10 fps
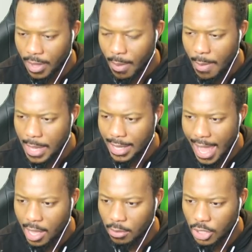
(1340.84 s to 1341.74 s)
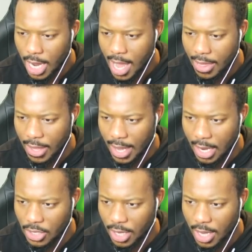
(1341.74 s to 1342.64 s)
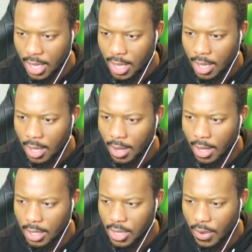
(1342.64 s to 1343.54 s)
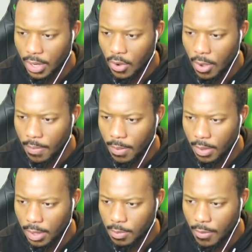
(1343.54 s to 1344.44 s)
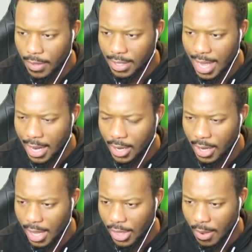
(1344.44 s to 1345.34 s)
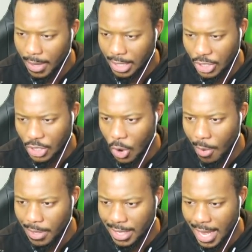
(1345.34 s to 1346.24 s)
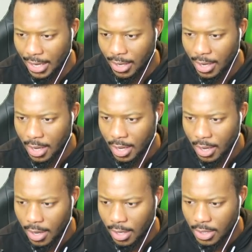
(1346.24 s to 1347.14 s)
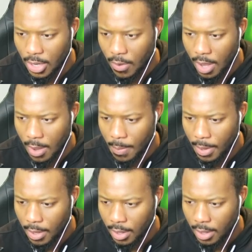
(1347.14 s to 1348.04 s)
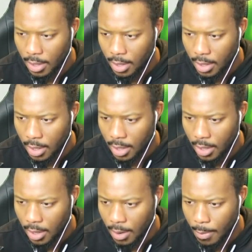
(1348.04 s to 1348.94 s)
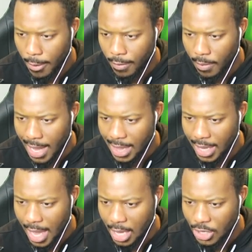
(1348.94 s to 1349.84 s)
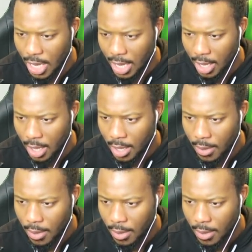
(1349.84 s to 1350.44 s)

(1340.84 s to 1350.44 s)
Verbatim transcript: That might be Daniel J, I think, actually. All right, let's go ahead and go up. Let's move this ladder. I thought we could just go up this ladder. All right, let's go up. All right, perfect. We got the cage key.